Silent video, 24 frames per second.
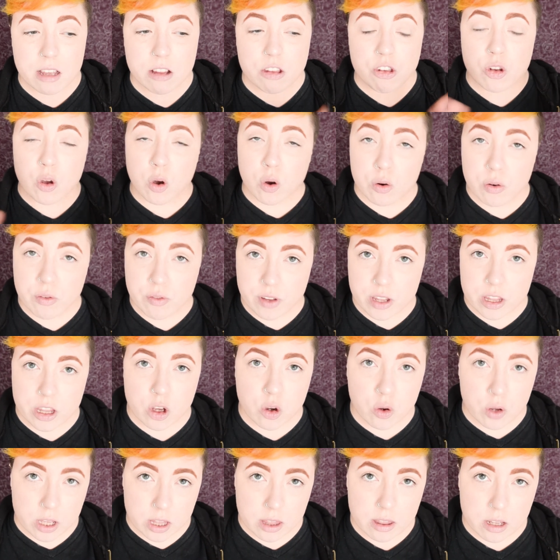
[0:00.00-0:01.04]
its own
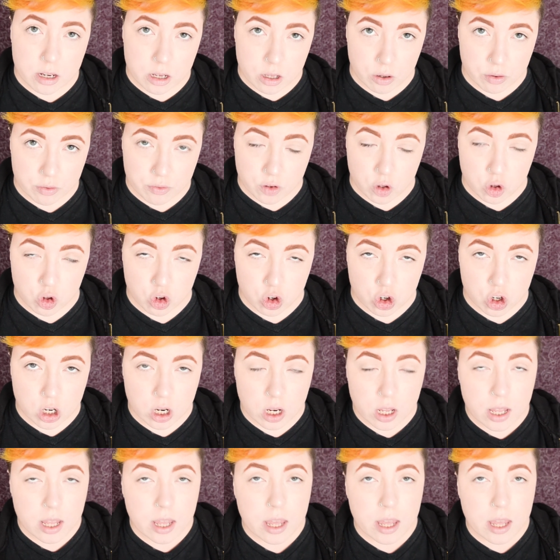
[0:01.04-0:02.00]
video in the near future.